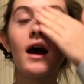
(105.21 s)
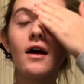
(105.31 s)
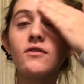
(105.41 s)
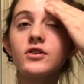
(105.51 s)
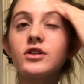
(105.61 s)

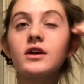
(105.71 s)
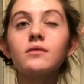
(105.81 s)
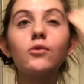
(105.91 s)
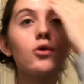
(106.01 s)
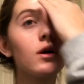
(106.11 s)
everything
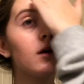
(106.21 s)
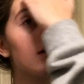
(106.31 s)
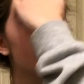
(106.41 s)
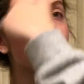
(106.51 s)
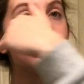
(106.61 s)
and more.
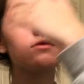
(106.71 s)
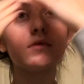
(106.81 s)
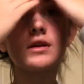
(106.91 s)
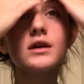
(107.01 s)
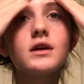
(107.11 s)
It
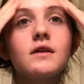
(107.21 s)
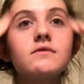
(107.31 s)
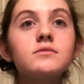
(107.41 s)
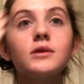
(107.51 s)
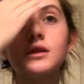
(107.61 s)
really
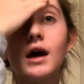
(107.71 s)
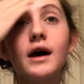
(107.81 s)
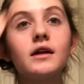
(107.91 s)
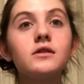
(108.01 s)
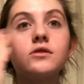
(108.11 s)
gives me
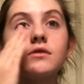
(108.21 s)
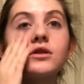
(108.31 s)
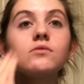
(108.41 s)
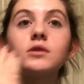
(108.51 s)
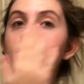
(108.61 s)
that dewy,
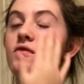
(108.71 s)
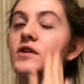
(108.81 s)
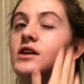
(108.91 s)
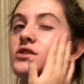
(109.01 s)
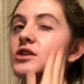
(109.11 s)
luminous
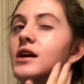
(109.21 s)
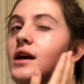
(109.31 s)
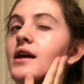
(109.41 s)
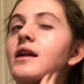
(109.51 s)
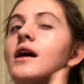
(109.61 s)
finish.
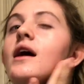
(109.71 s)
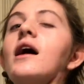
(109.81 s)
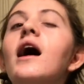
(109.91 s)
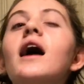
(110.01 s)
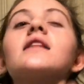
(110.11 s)
And
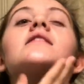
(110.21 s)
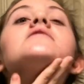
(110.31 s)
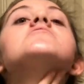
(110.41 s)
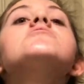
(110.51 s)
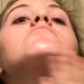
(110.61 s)
I
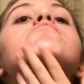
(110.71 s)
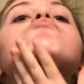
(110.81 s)
like to